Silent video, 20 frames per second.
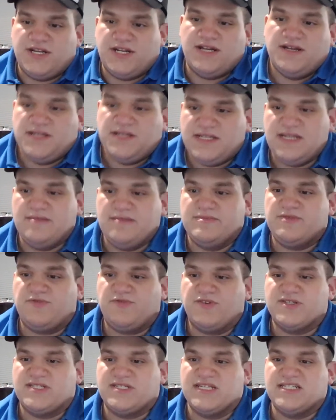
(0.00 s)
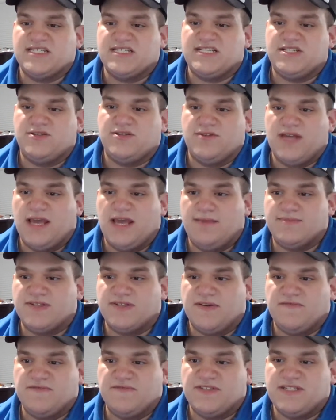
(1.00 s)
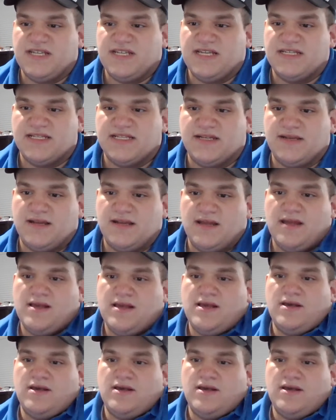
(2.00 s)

in teams' first 62 games of the season.